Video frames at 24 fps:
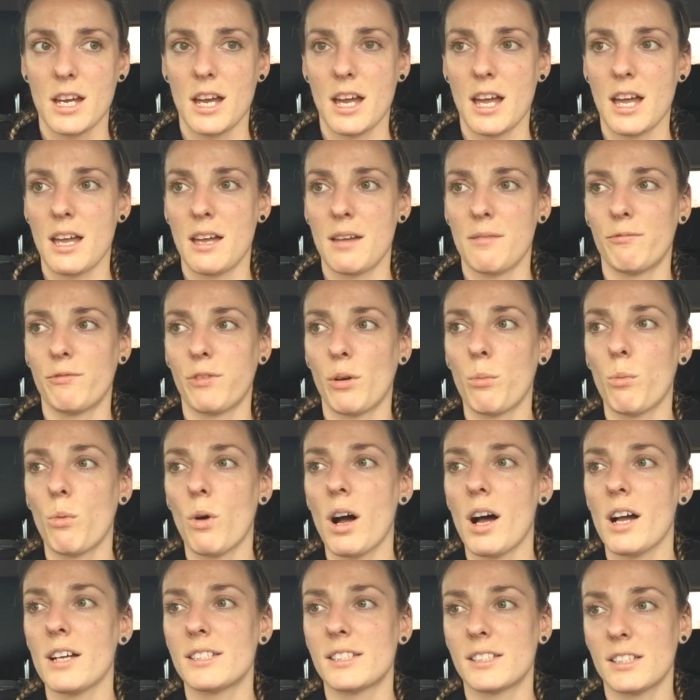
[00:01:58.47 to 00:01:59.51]
From
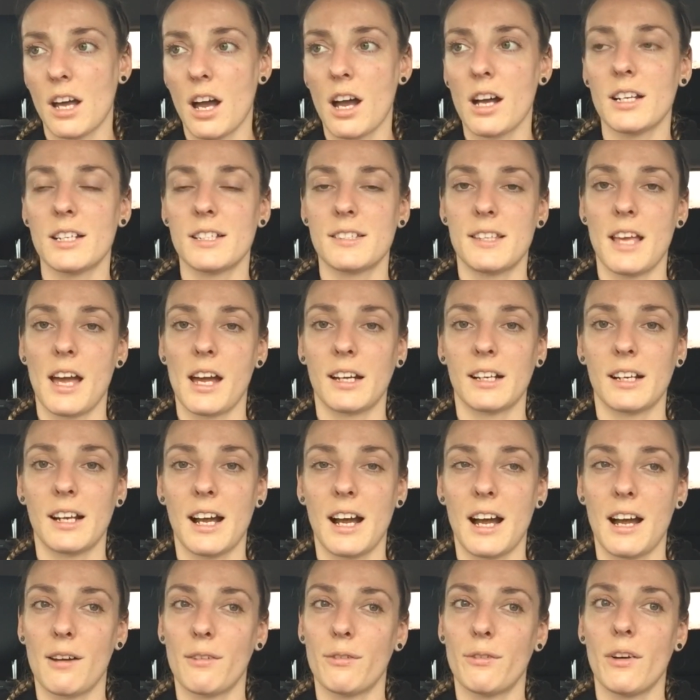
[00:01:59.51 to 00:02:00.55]
what I saw the second
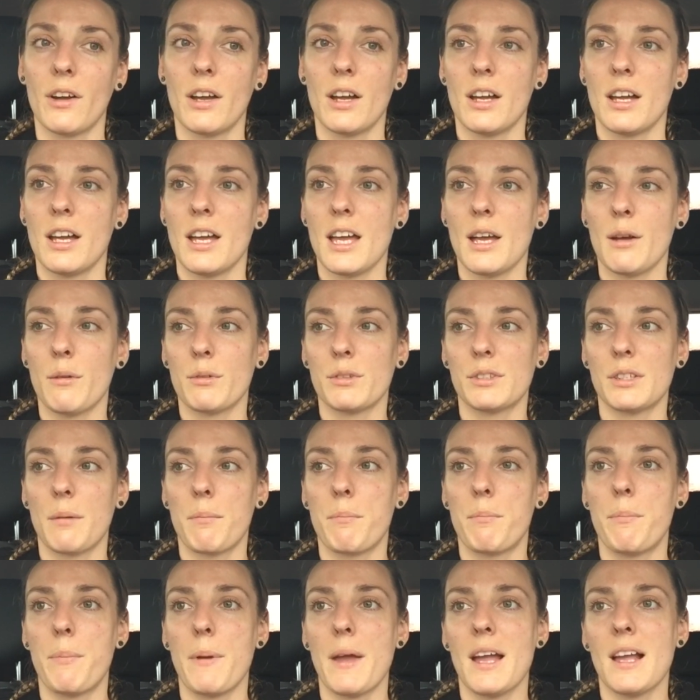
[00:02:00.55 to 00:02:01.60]
half, it was a
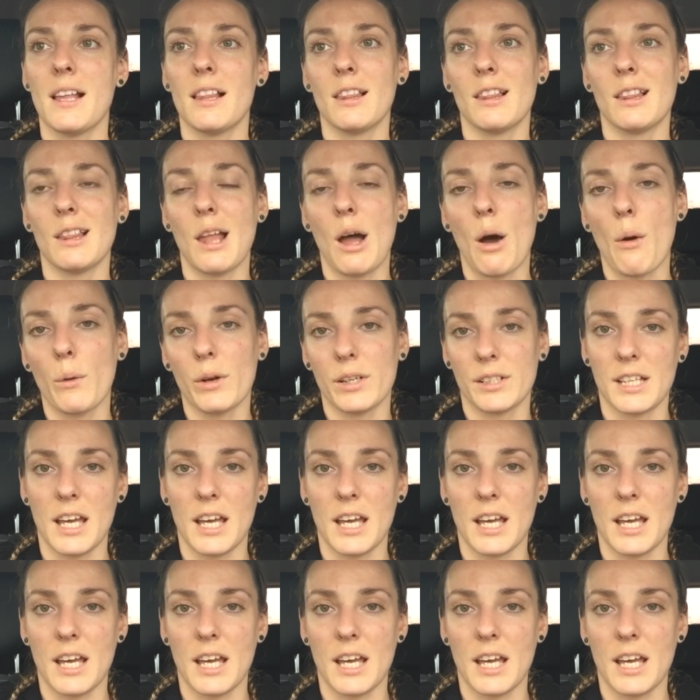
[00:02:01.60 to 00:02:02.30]
bit lower